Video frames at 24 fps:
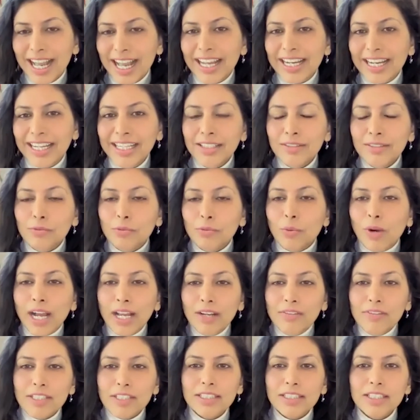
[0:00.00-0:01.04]
And then
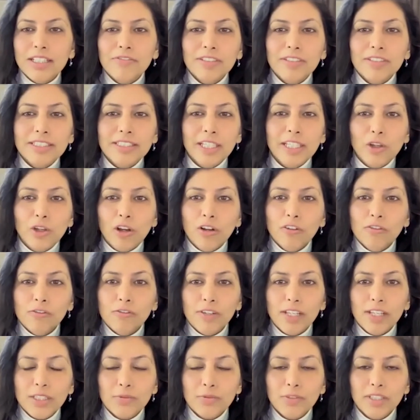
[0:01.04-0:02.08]
while we're surfacing
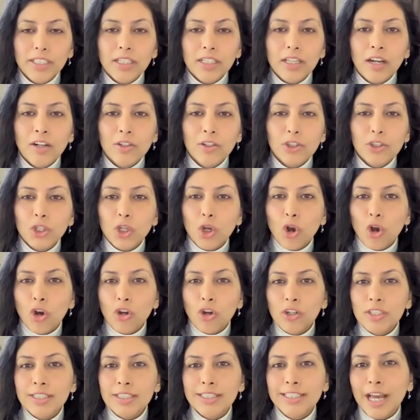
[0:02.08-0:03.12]
conflicts, we're encouraging
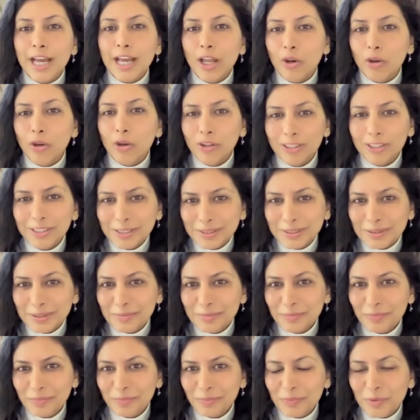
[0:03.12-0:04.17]
honest dialogues.
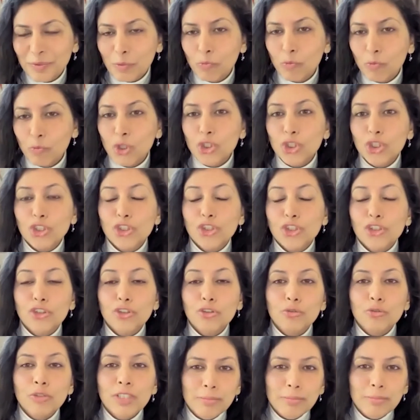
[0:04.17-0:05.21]
What you
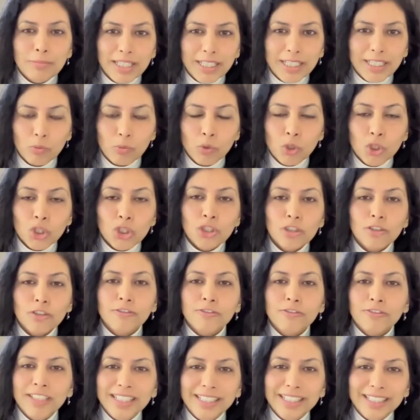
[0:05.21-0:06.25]
truly mean, what you're
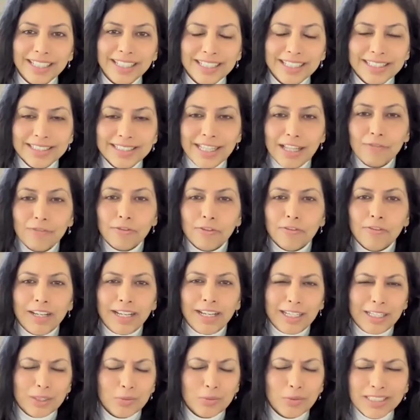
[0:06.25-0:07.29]
feeling,
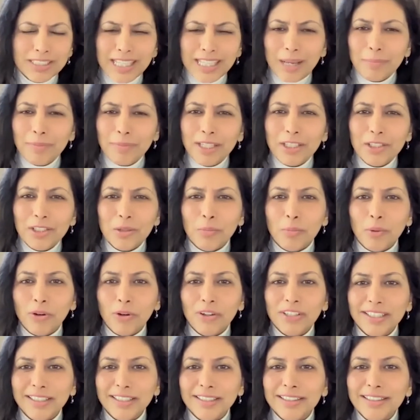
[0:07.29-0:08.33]
self-awareness, what's happening in your
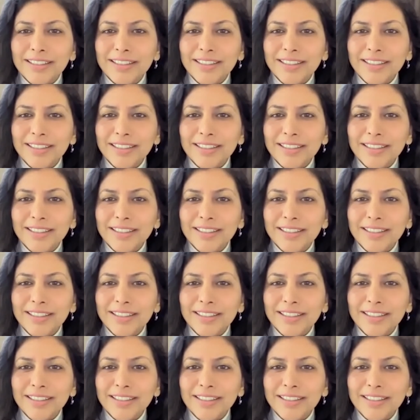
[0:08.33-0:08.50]
body